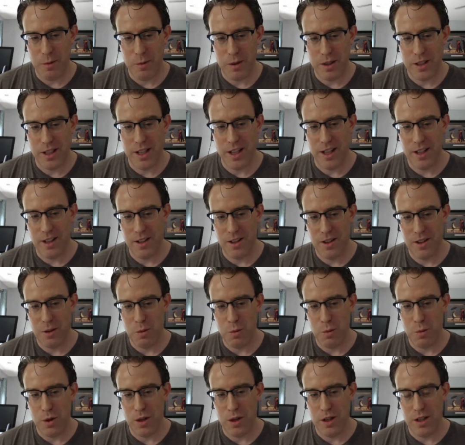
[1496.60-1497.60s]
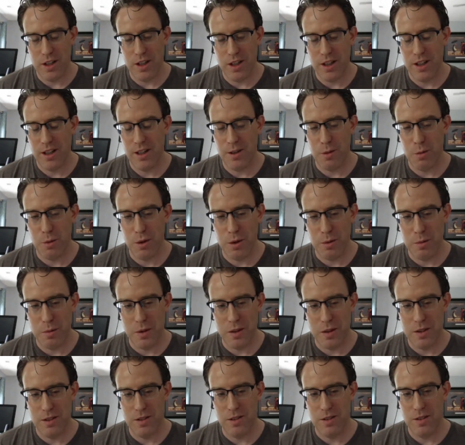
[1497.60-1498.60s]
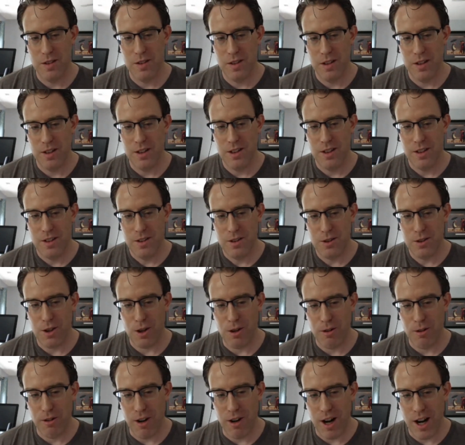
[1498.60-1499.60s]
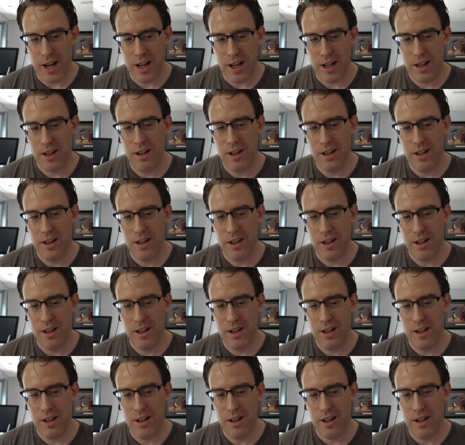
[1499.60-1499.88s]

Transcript: get into the wood, and the wood would start rotting.